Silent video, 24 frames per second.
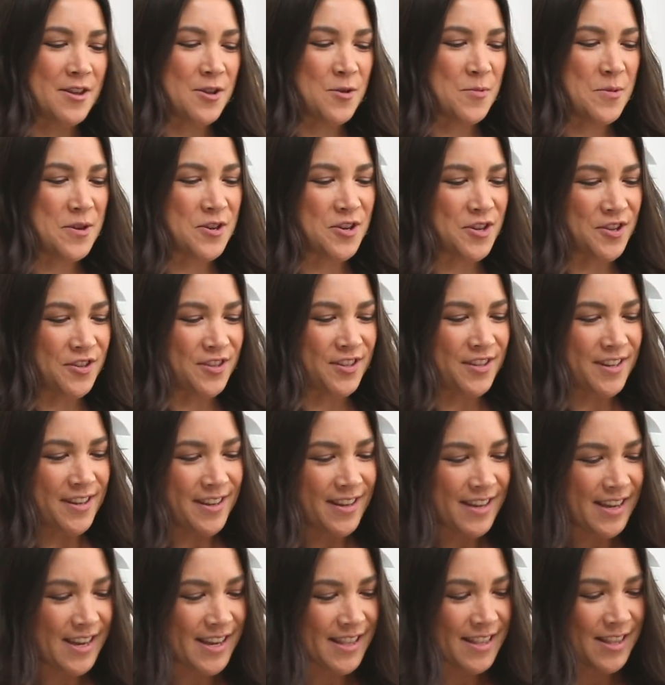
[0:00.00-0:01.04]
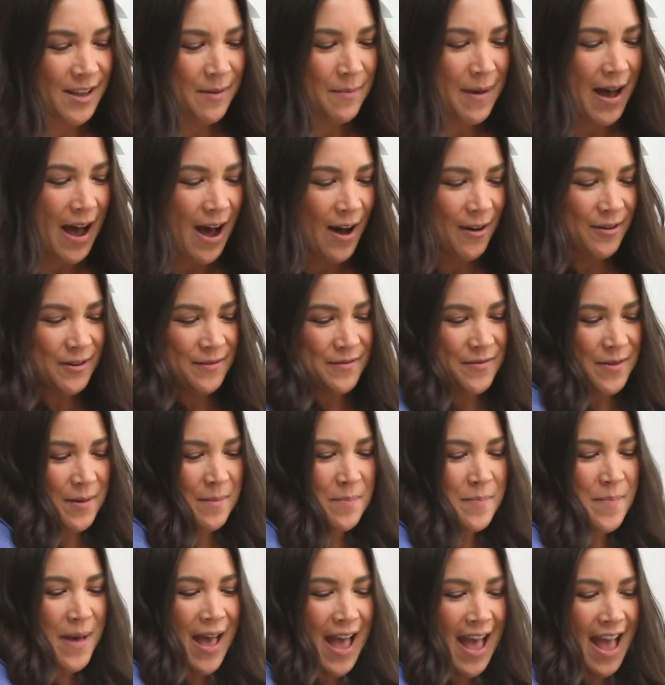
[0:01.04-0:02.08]
you would just eat them out of
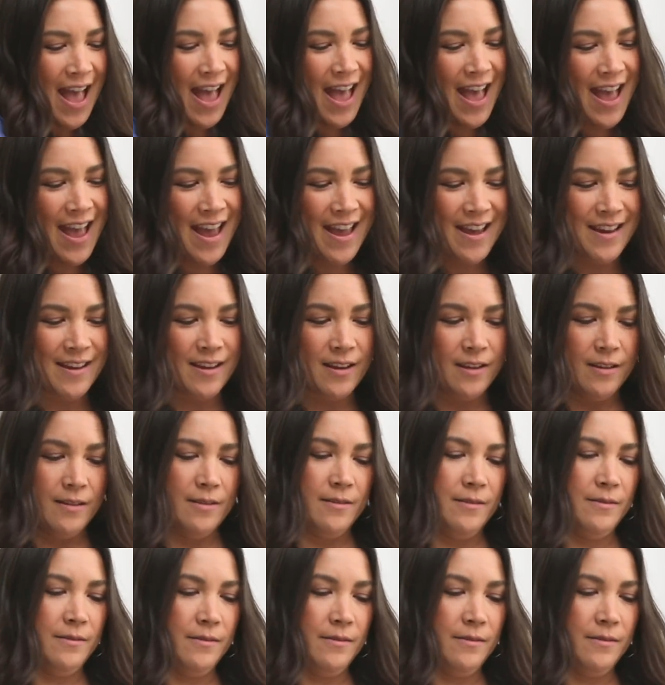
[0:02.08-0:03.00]
the bag.